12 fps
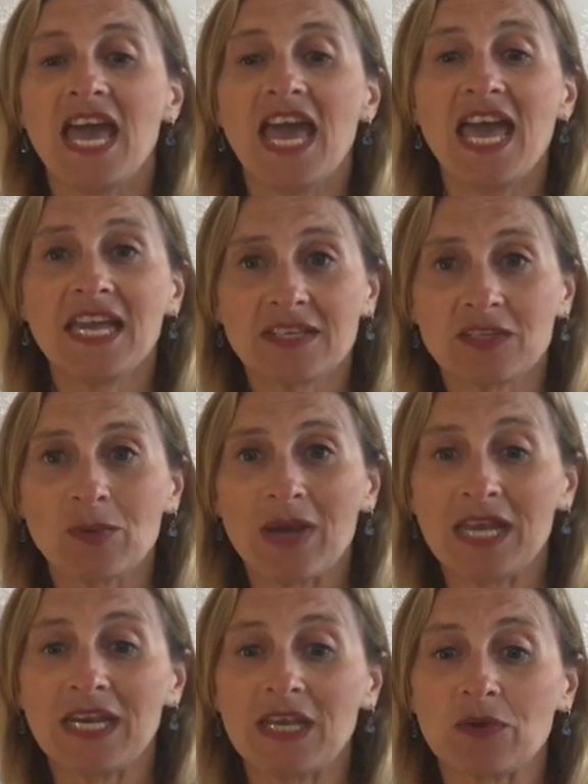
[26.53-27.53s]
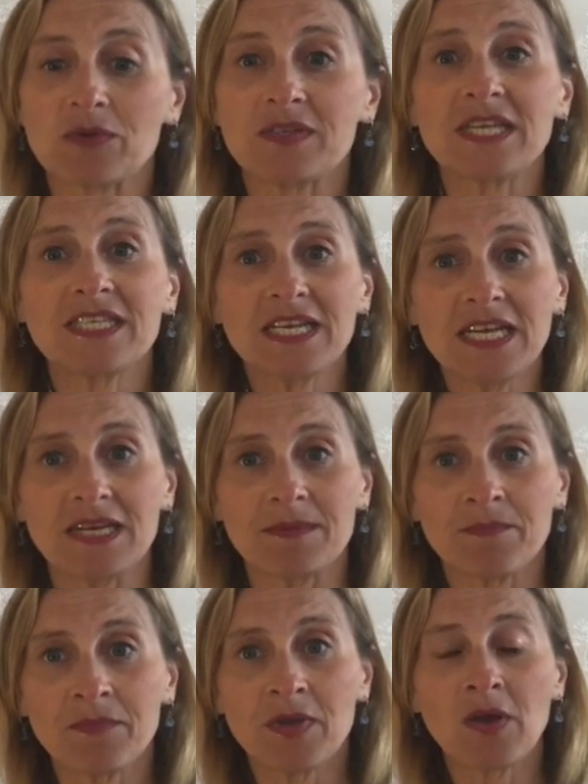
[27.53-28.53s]
X squared equals 16.
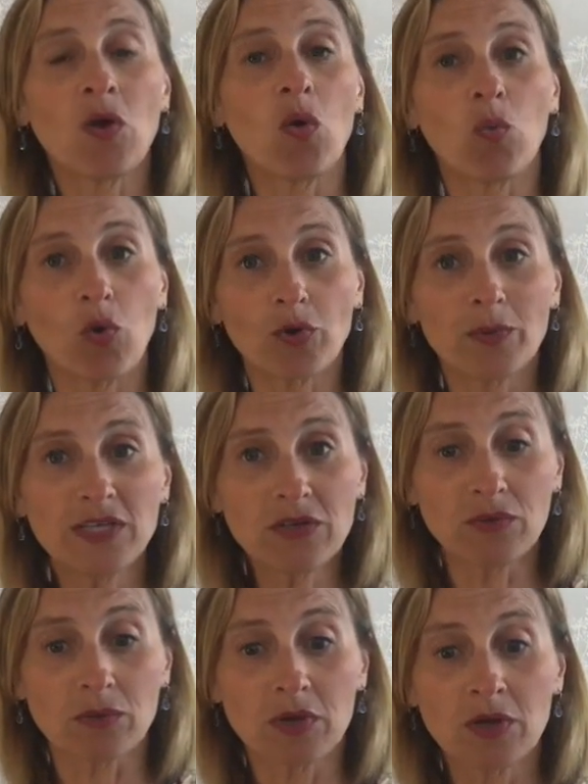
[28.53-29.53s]
What do?